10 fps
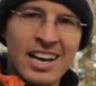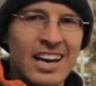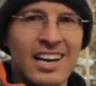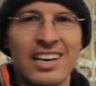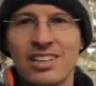
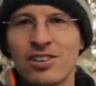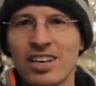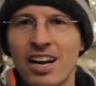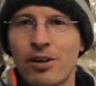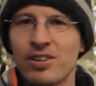And you'll
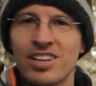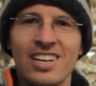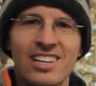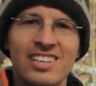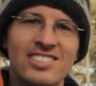get out with
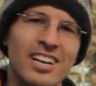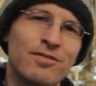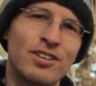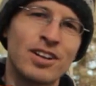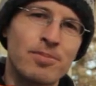any of these and
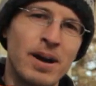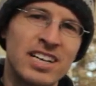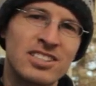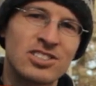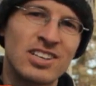have fun in the
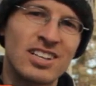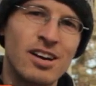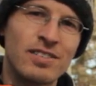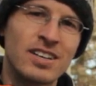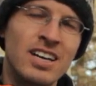backcountry and
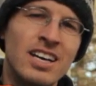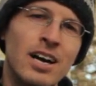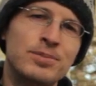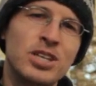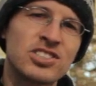love it.
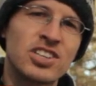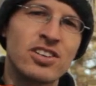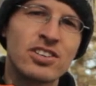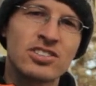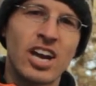I'm Justin
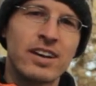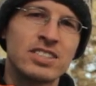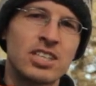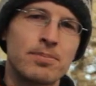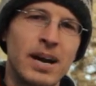Lucas
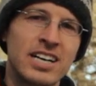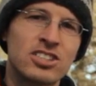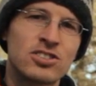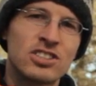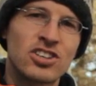Savage at Backcountry